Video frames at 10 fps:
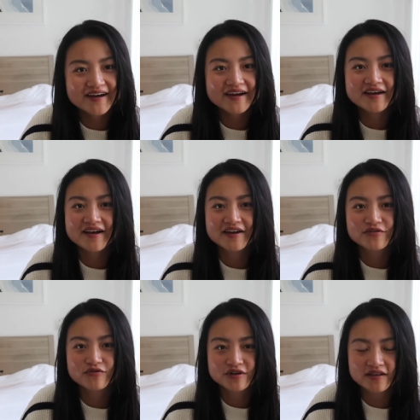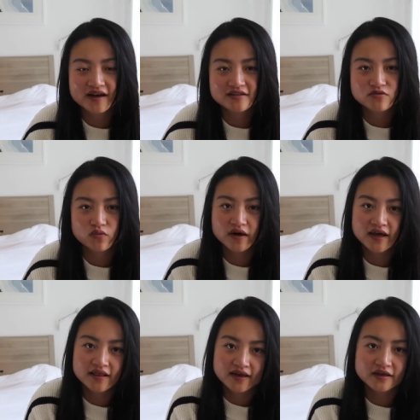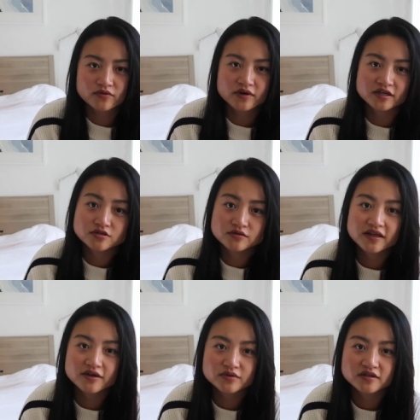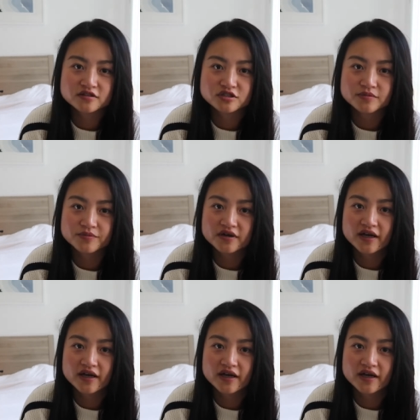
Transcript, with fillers: I kind of realized what I like and what I don't like within a jumper